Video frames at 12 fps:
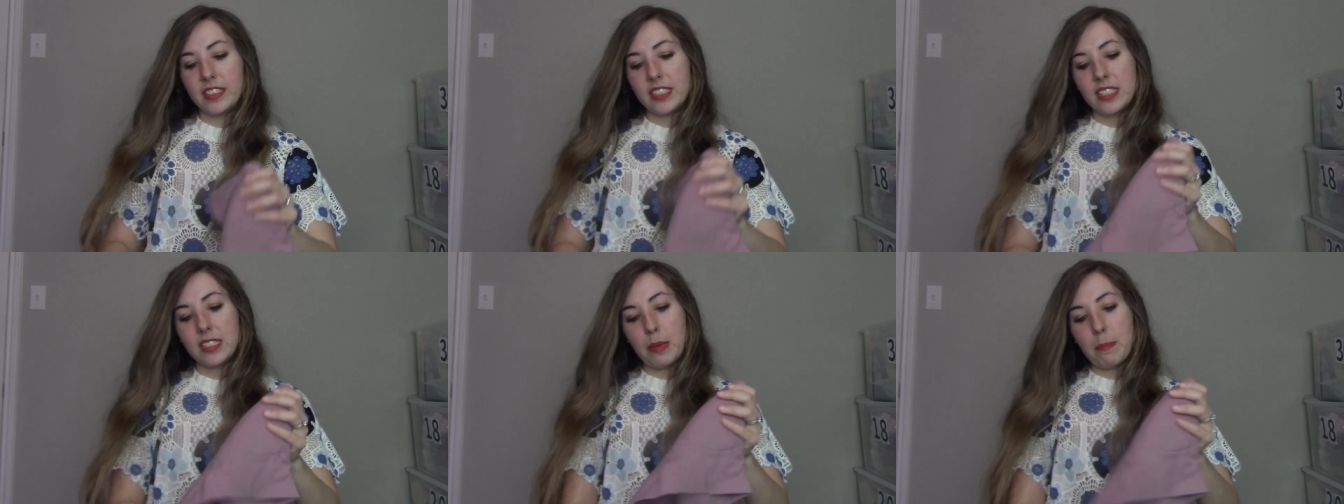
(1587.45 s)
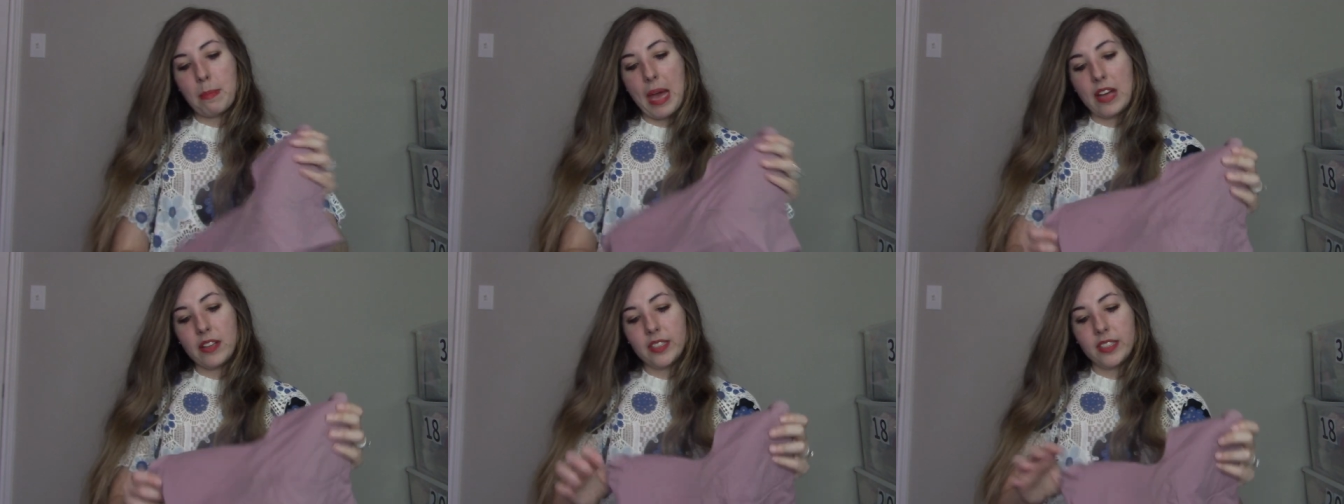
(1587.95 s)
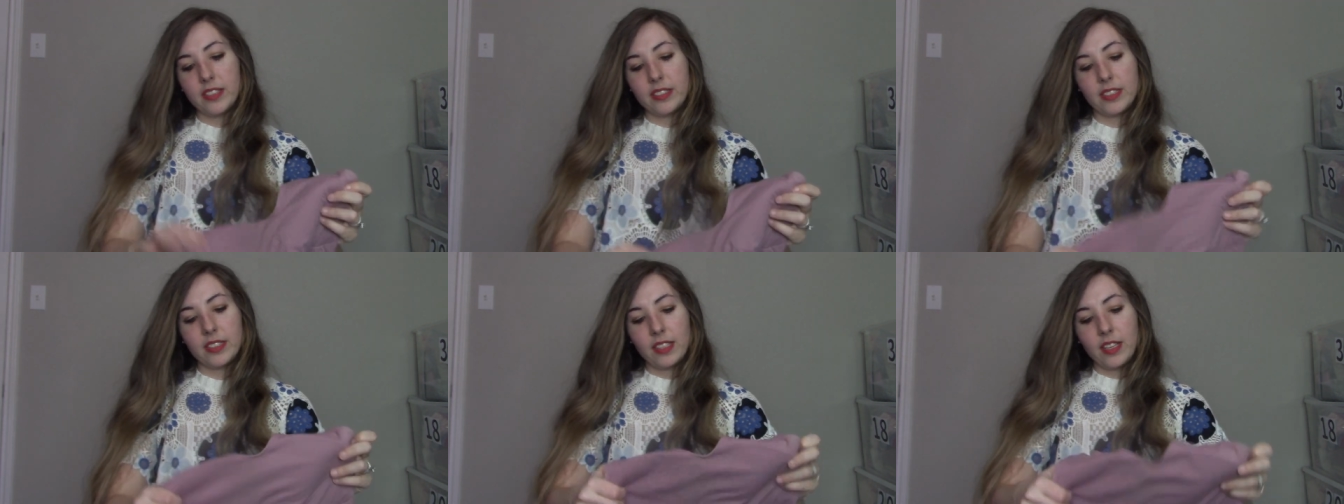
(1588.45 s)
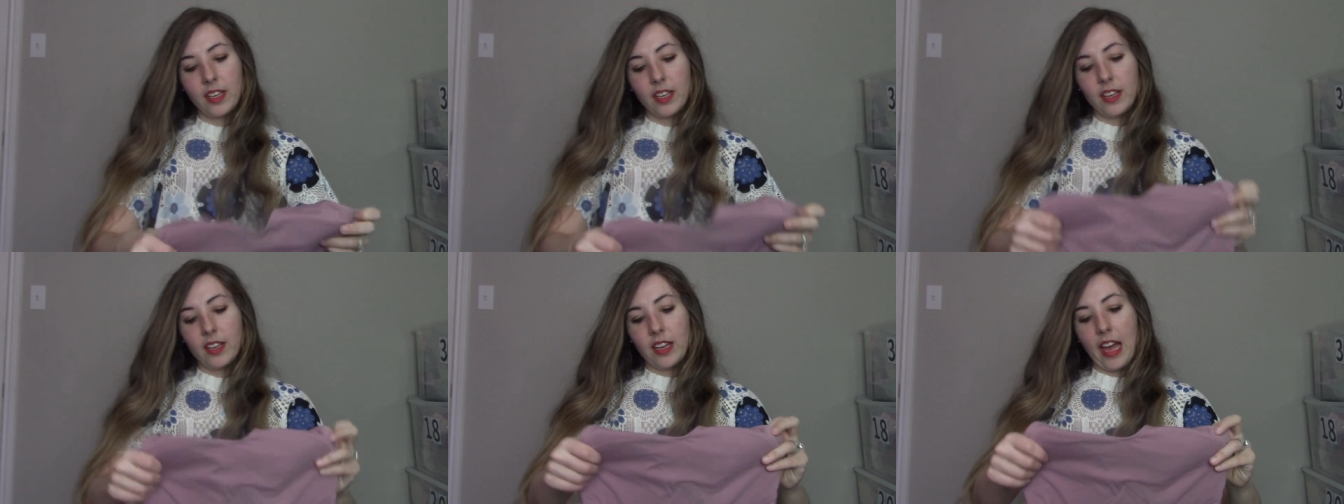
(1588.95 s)
This is Balance
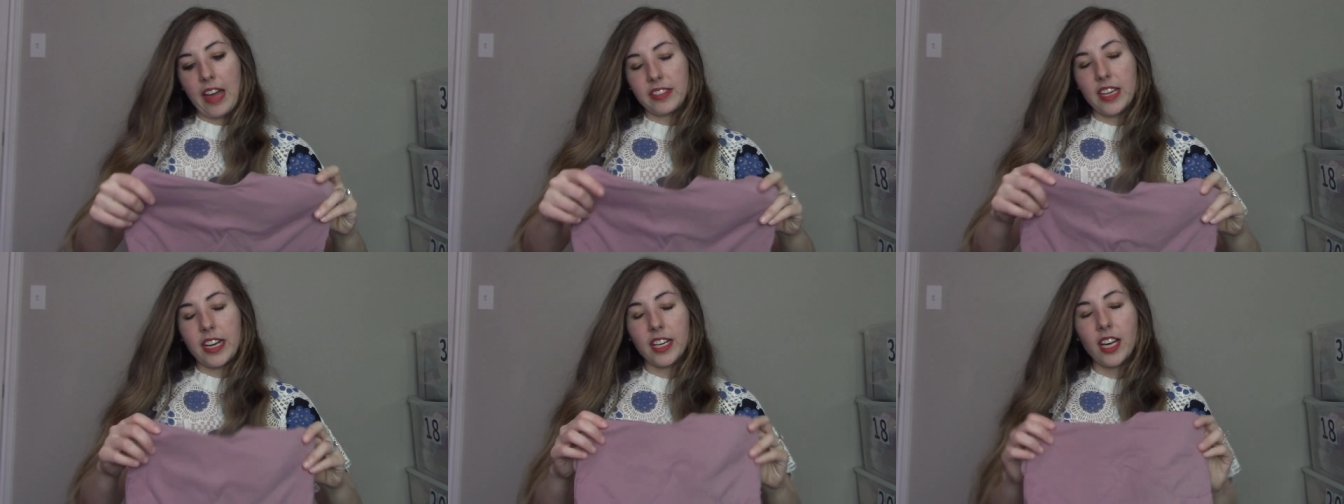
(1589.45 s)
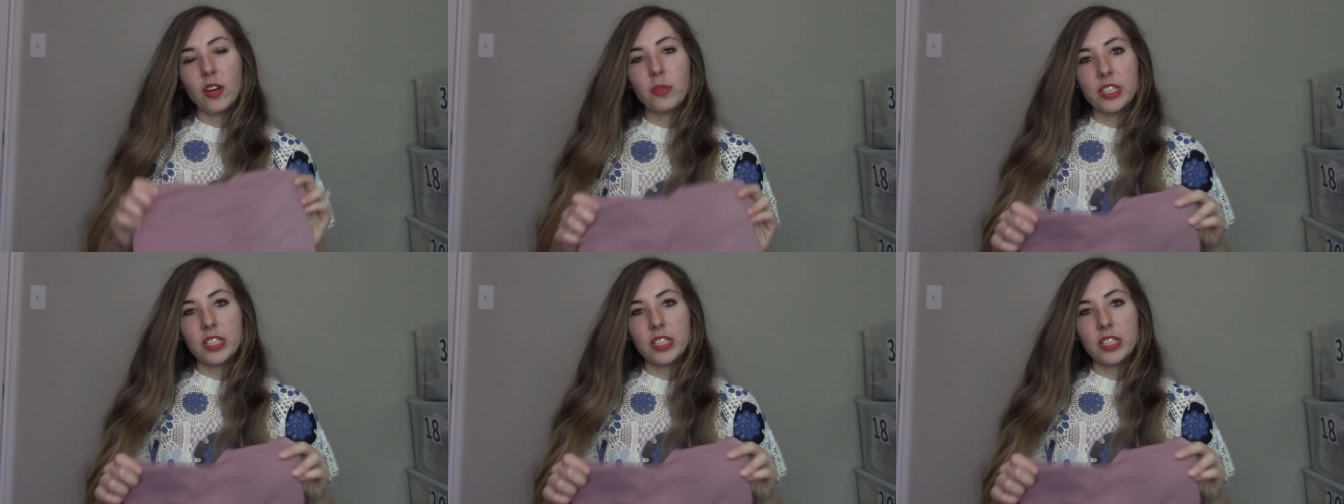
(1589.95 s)
Athletica,